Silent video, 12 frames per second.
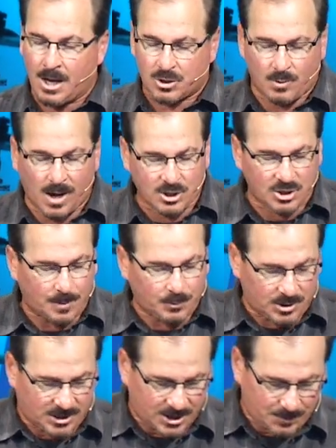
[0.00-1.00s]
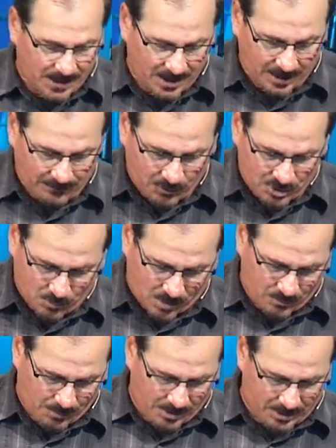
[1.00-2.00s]
So, Acts chapter 6, beginning in verse
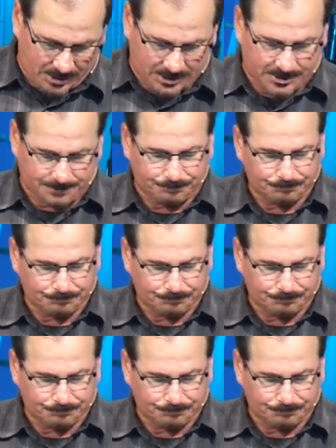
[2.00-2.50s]
1, we read this